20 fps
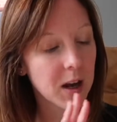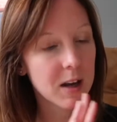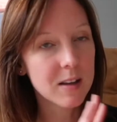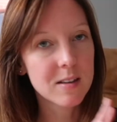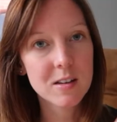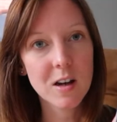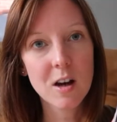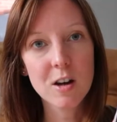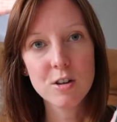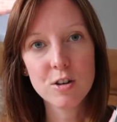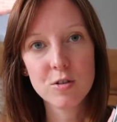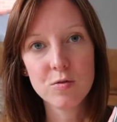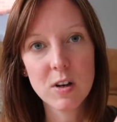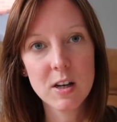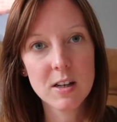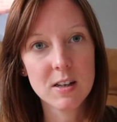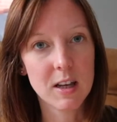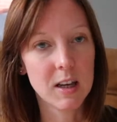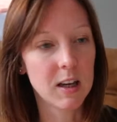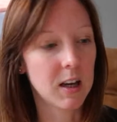I started
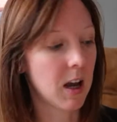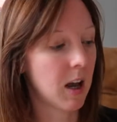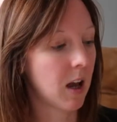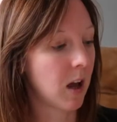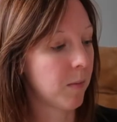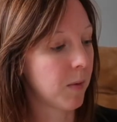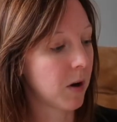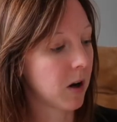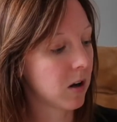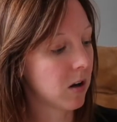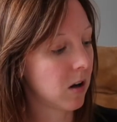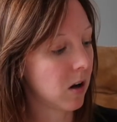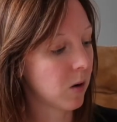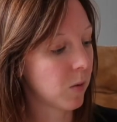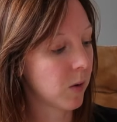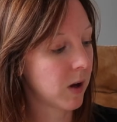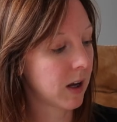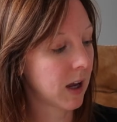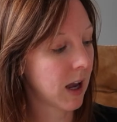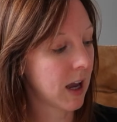reading
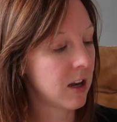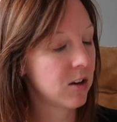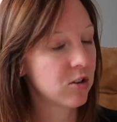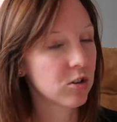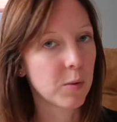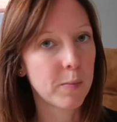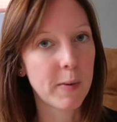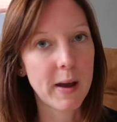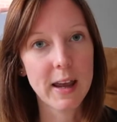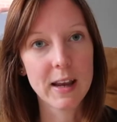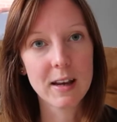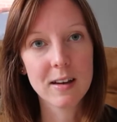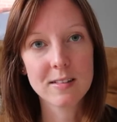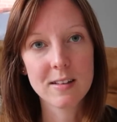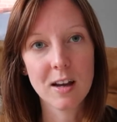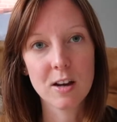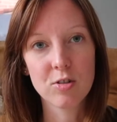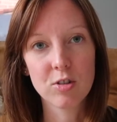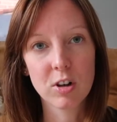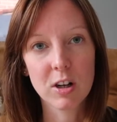Clockwork Angel by
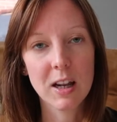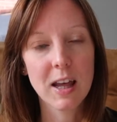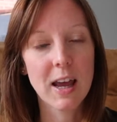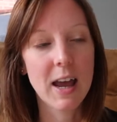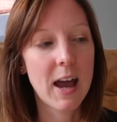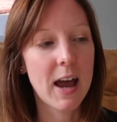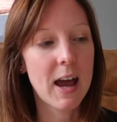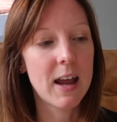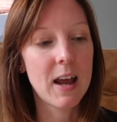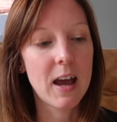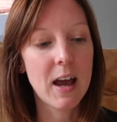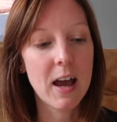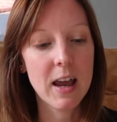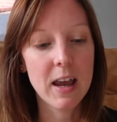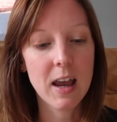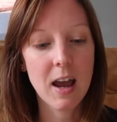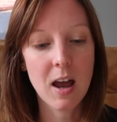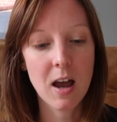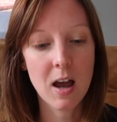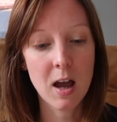Cassandra Clare, and
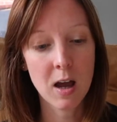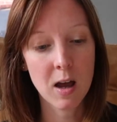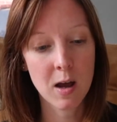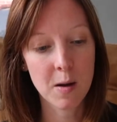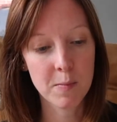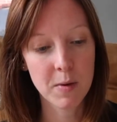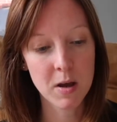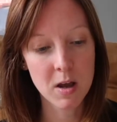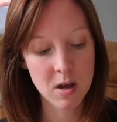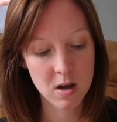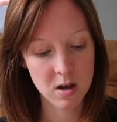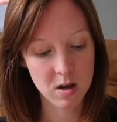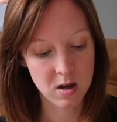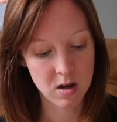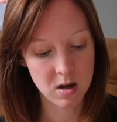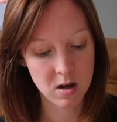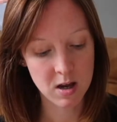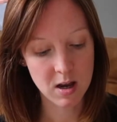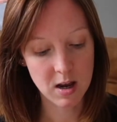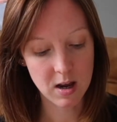I am
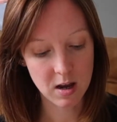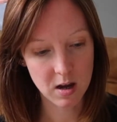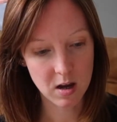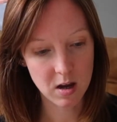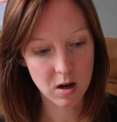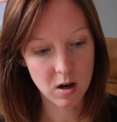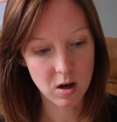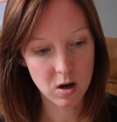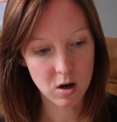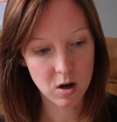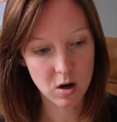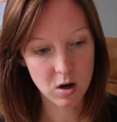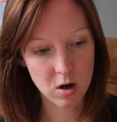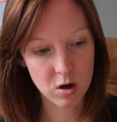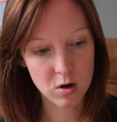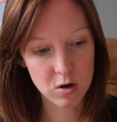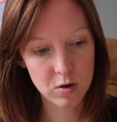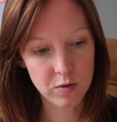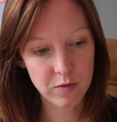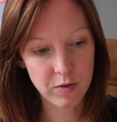
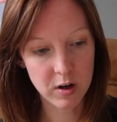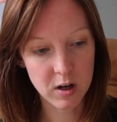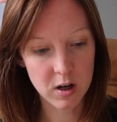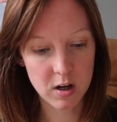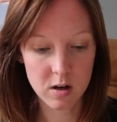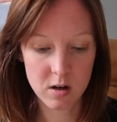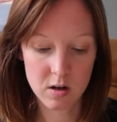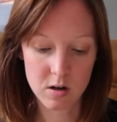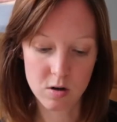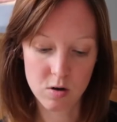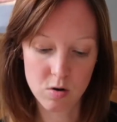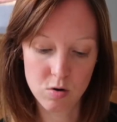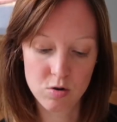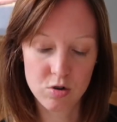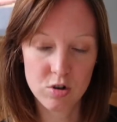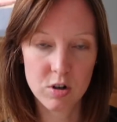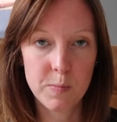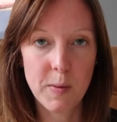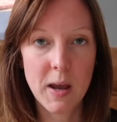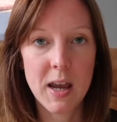over
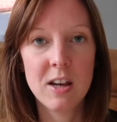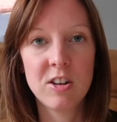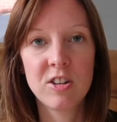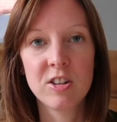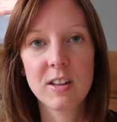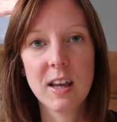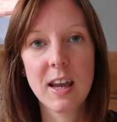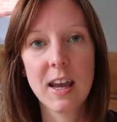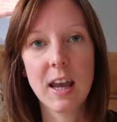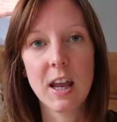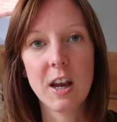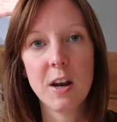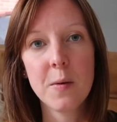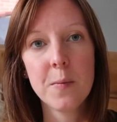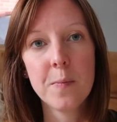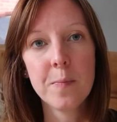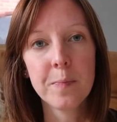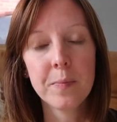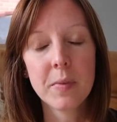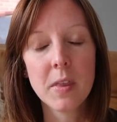100 pages in,
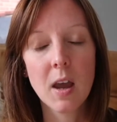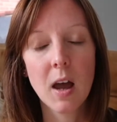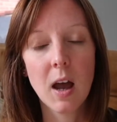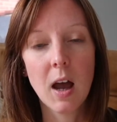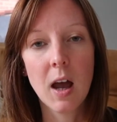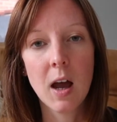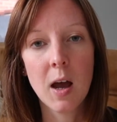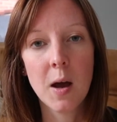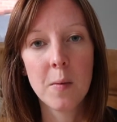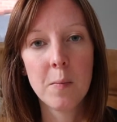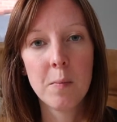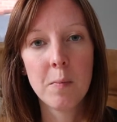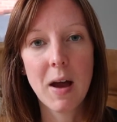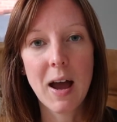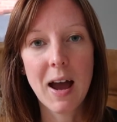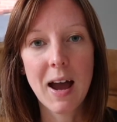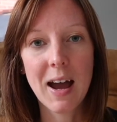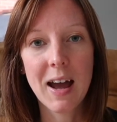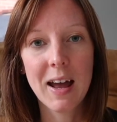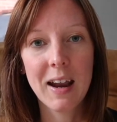and
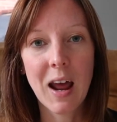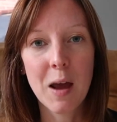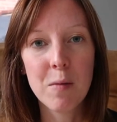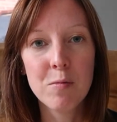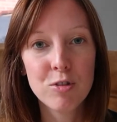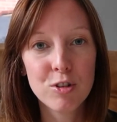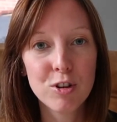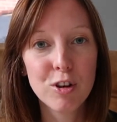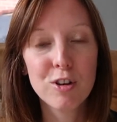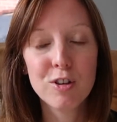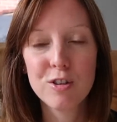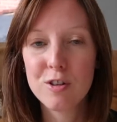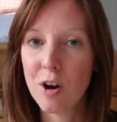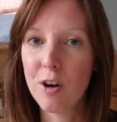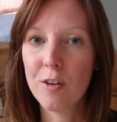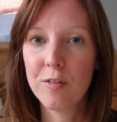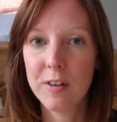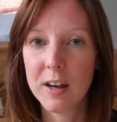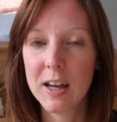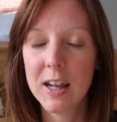I'm just
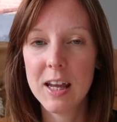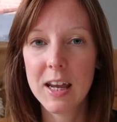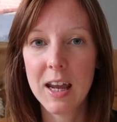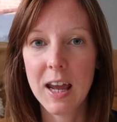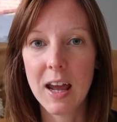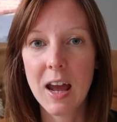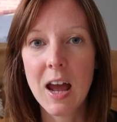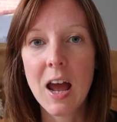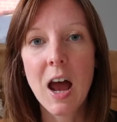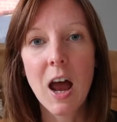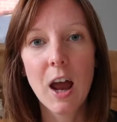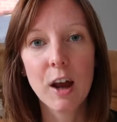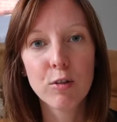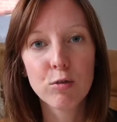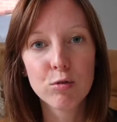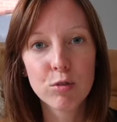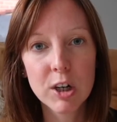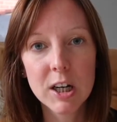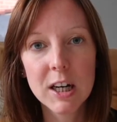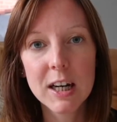not feeling it. I
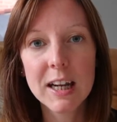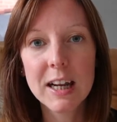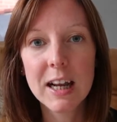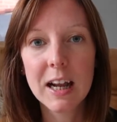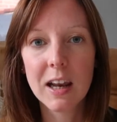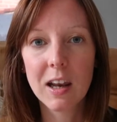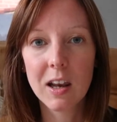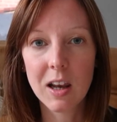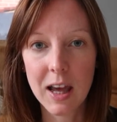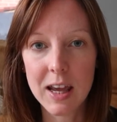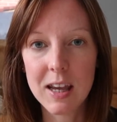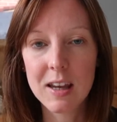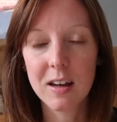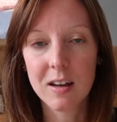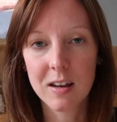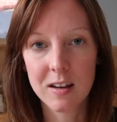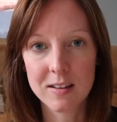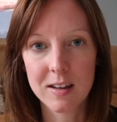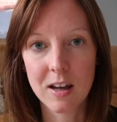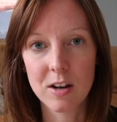really
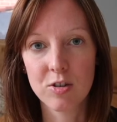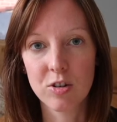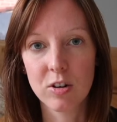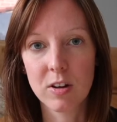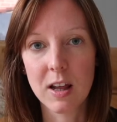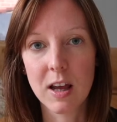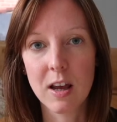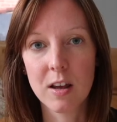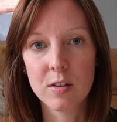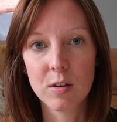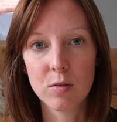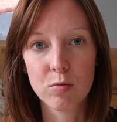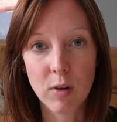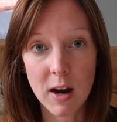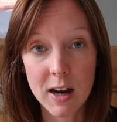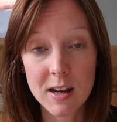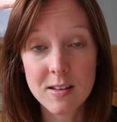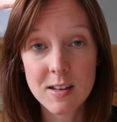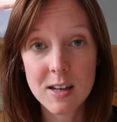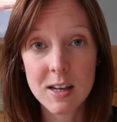like Cassandra Clare's
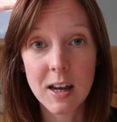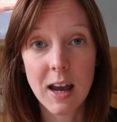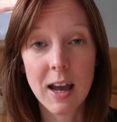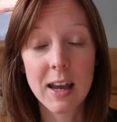writing.